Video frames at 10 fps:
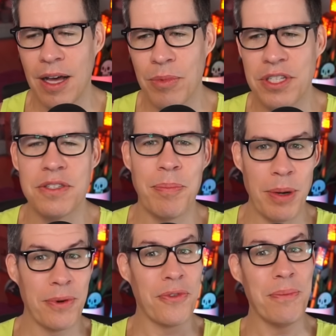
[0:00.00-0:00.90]
Which is a
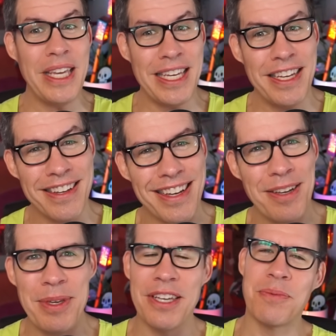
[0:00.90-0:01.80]
bummer for me,
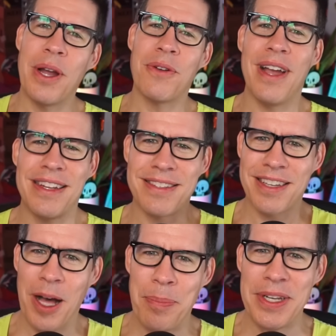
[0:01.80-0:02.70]
because where they're at as a
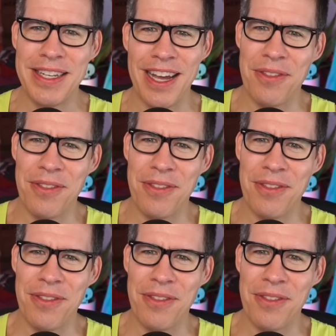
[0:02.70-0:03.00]
company now,